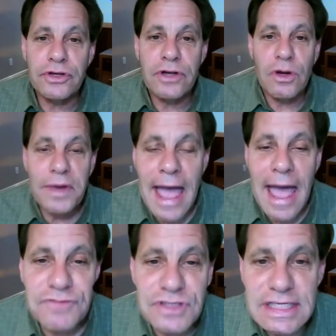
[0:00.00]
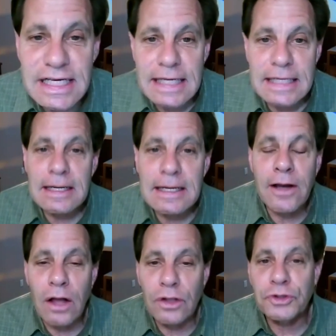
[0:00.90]
You know, we have seen
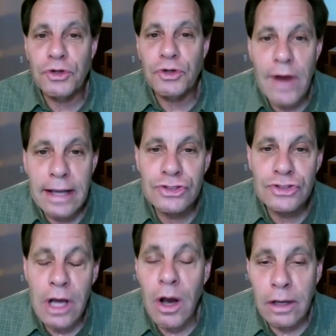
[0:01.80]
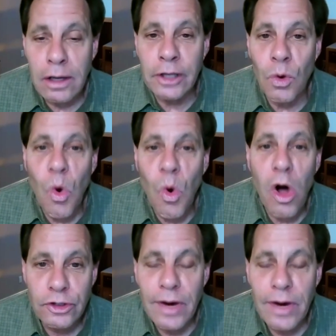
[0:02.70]
color correction, uh, you know,
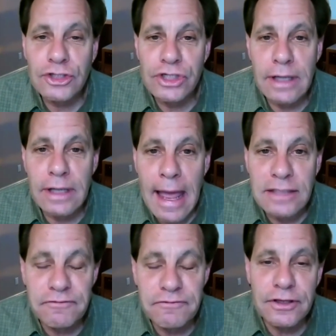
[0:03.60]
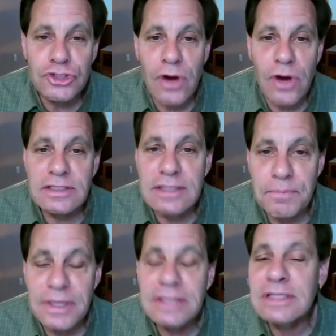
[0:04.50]
wall correction as a feature on
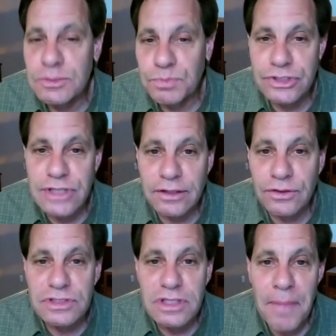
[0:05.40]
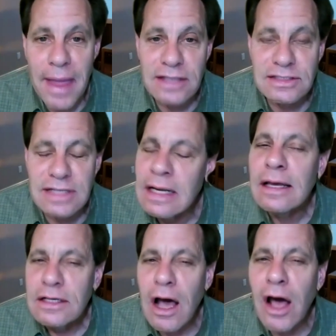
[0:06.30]
some business projectors in the past, and
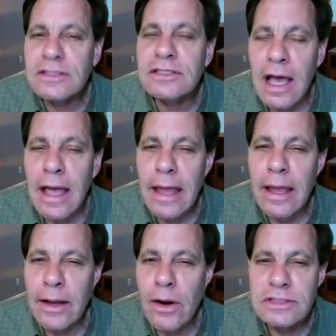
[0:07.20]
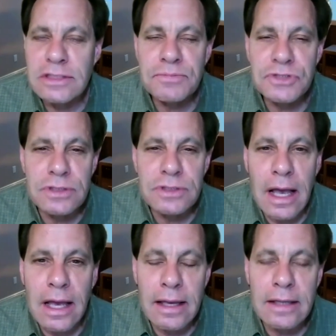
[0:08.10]
on uh, and on some
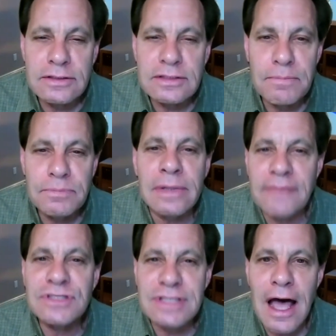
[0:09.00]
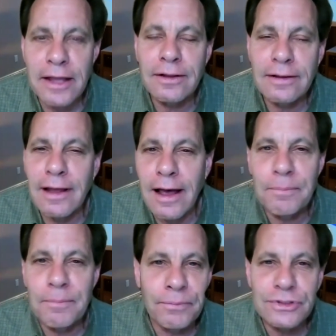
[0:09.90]
uh, some lifestyle
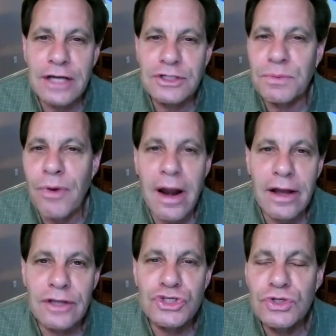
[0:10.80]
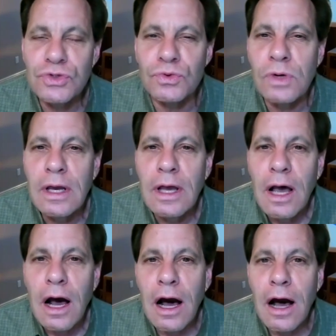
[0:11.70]
uh, projection products too.
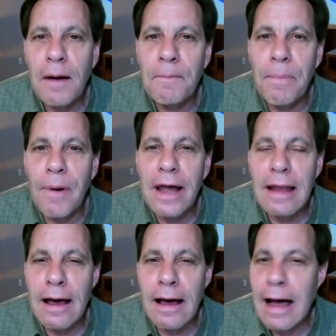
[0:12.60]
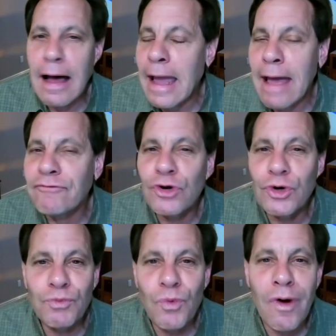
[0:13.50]
Uh, but I haven't
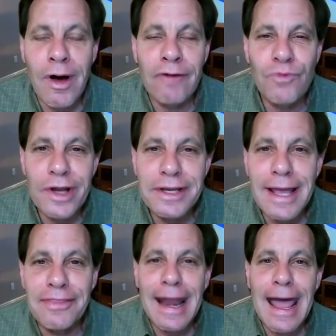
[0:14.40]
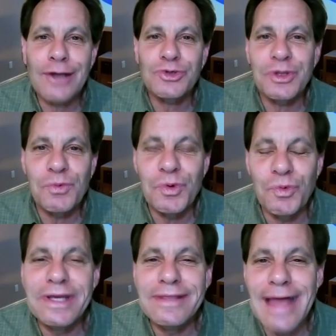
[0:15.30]
heard of one yet that actually
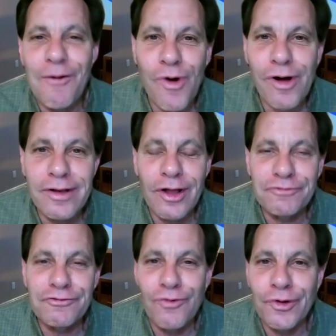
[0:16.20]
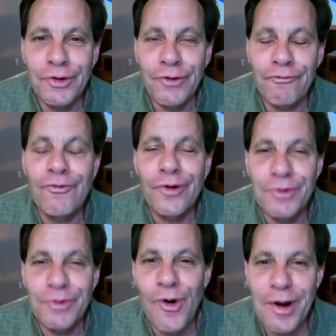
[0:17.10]
will read that wall color for you for
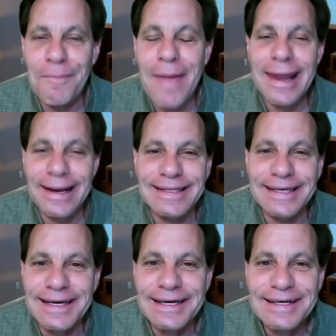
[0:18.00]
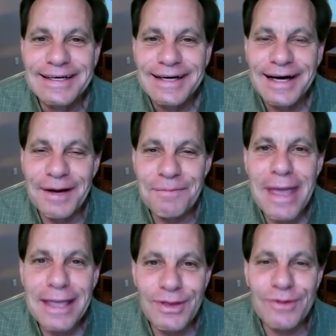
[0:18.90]
you and automatically mm.
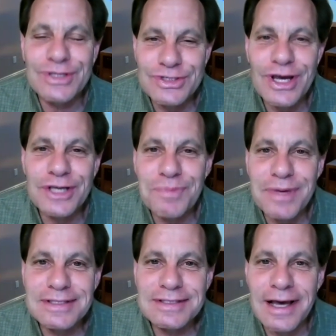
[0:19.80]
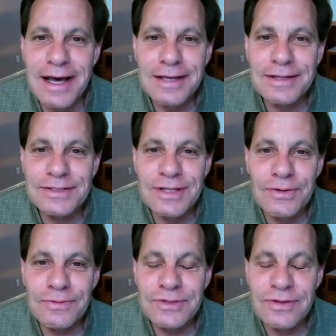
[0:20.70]
make those adjustments.
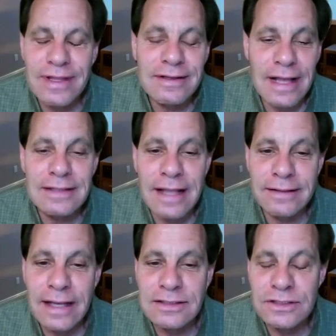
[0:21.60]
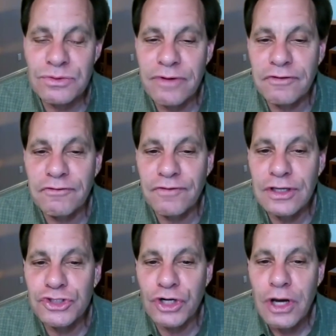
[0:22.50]
so so that, that that's a terrific
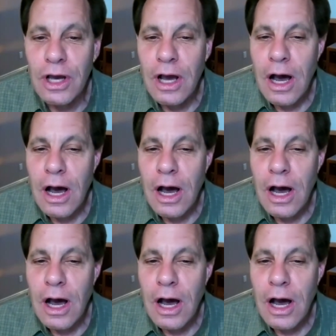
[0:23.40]
feature.